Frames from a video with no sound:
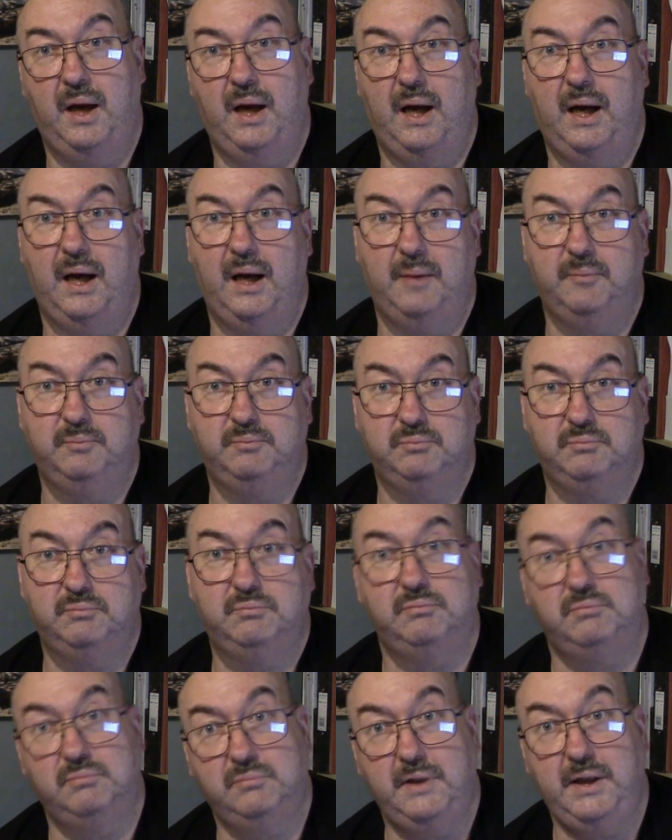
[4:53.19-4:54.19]

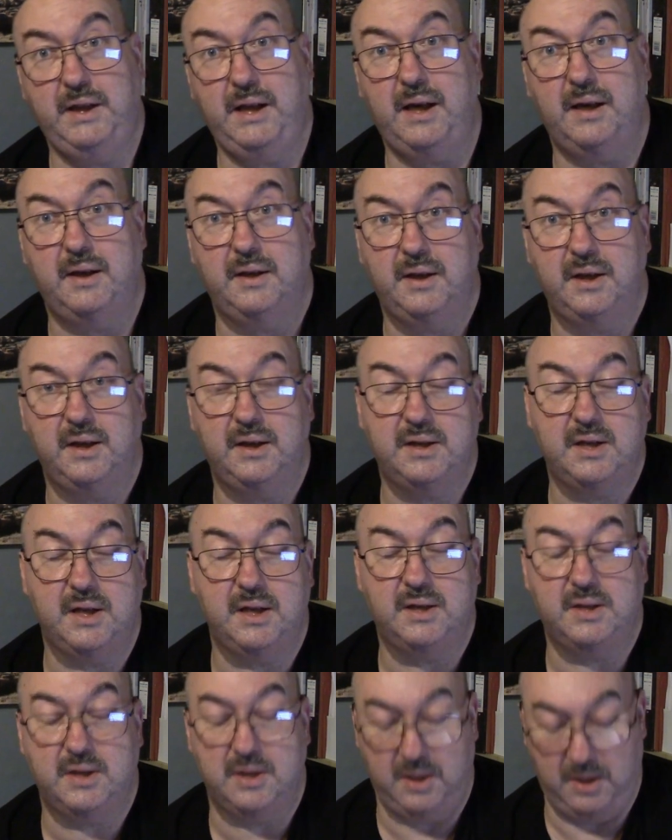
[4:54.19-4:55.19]
Yeah,
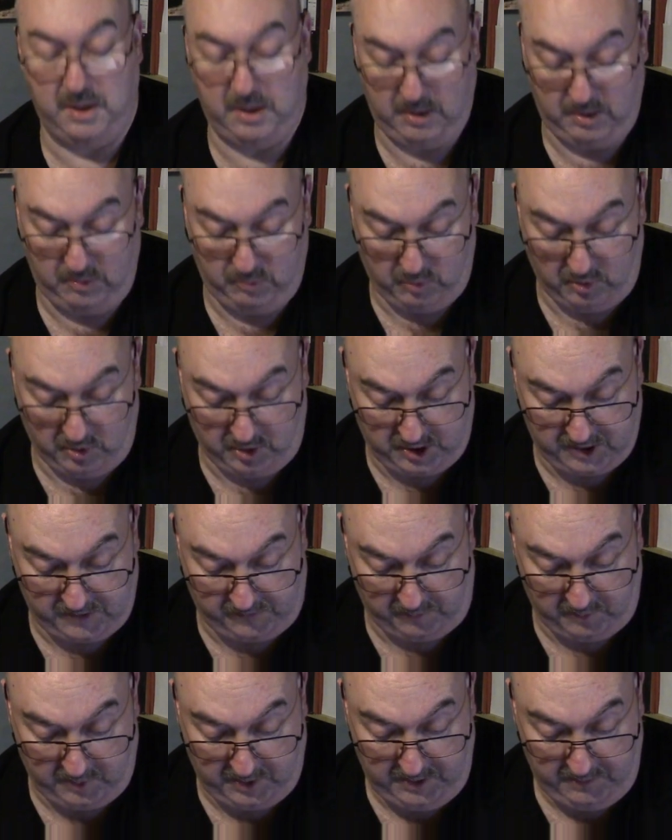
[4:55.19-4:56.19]
it works
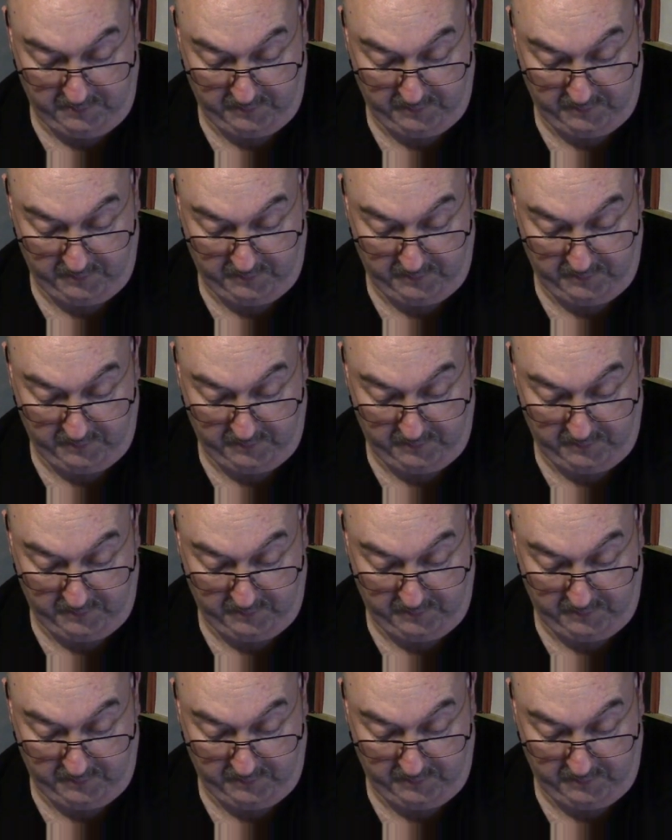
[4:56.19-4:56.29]
for me.